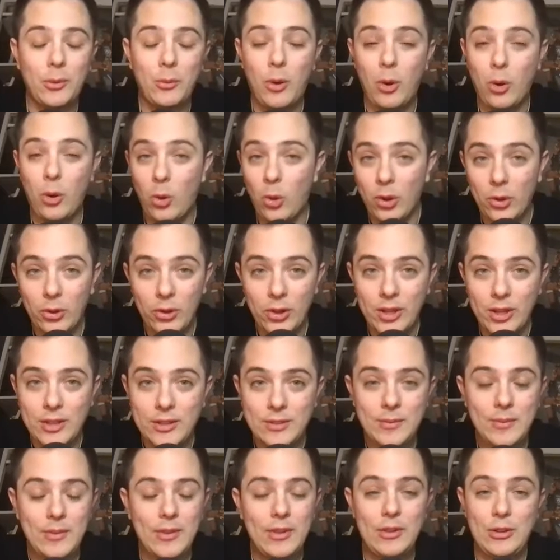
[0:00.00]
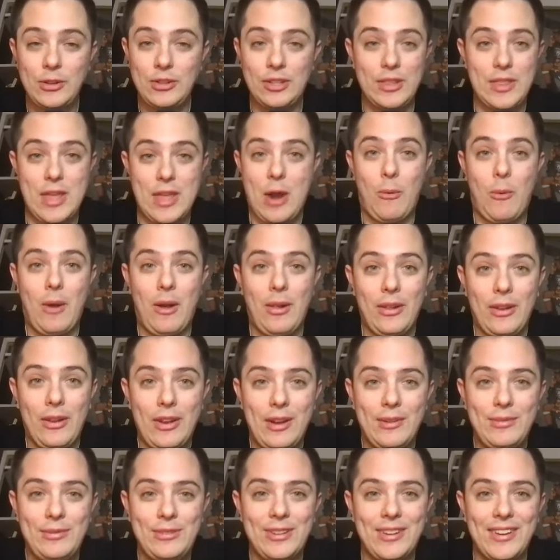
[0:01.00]
Well, clearly you did that well
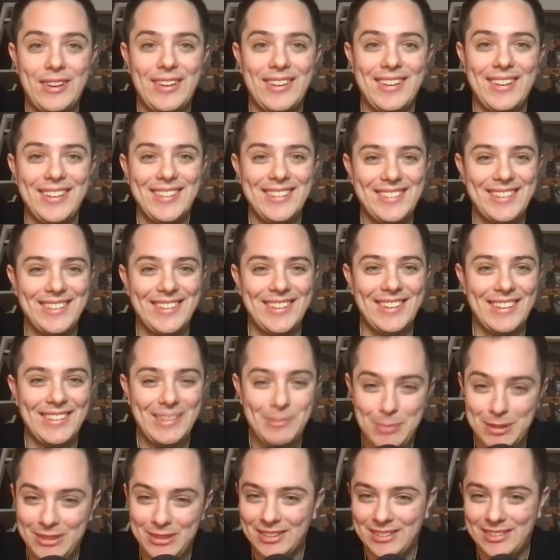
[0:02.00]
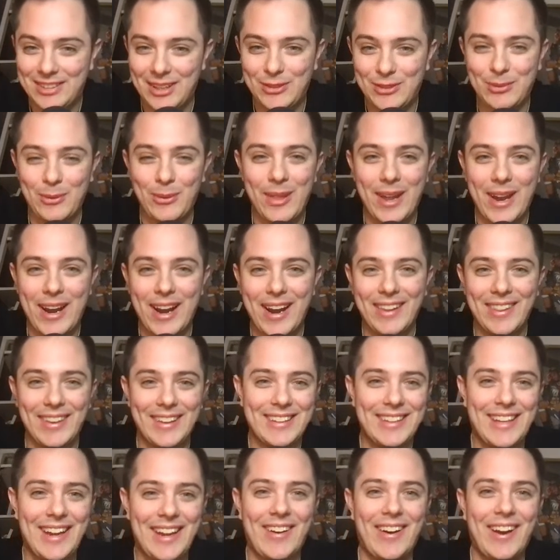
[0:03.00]
enough to be successful there and
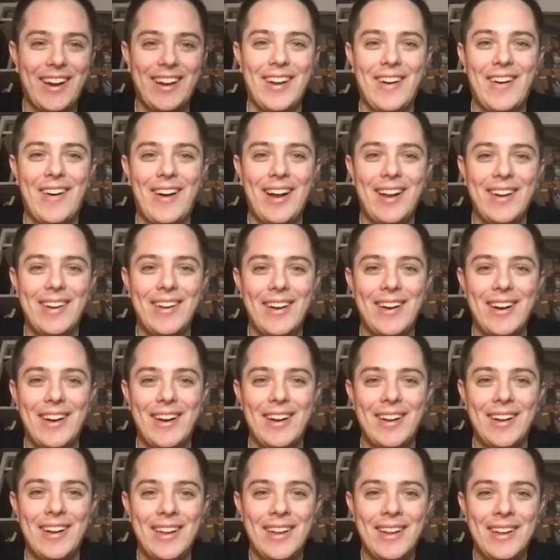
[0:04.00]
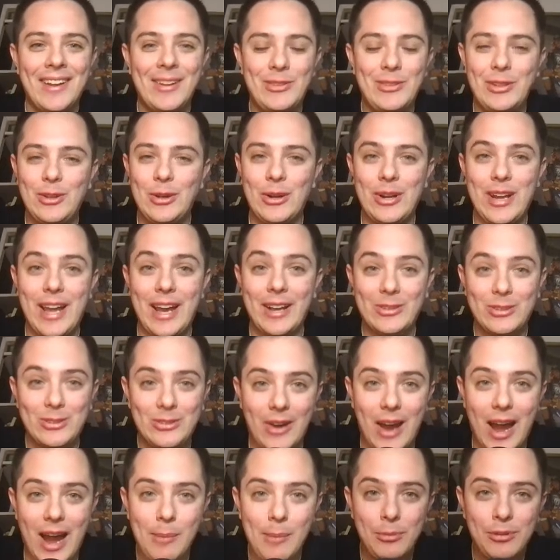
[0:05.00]
then carry it on to your next
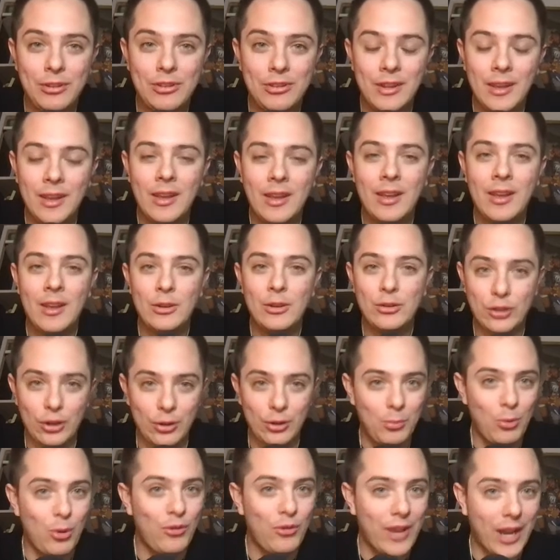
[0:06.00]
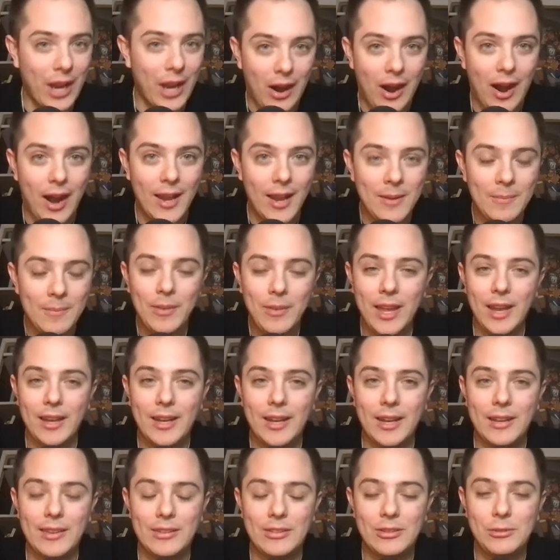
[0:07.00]
stops. Sort of moving on,
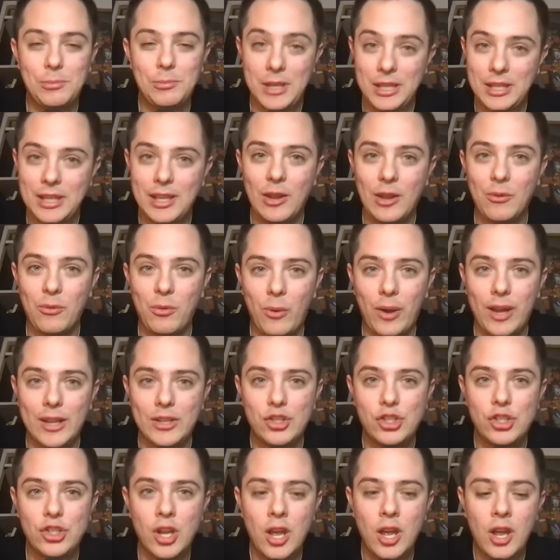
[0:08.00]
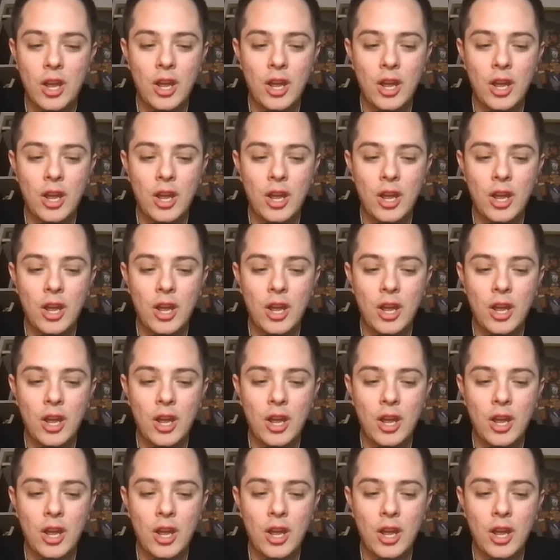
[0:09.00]
and speaking of which,